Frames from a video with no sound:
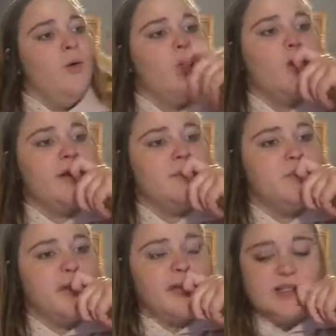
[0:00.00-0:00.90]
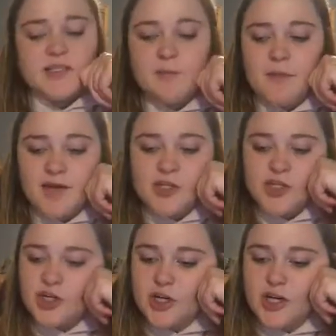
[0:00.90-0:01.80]
would be to make
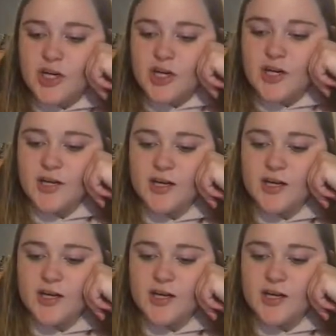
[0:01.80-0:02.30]
sure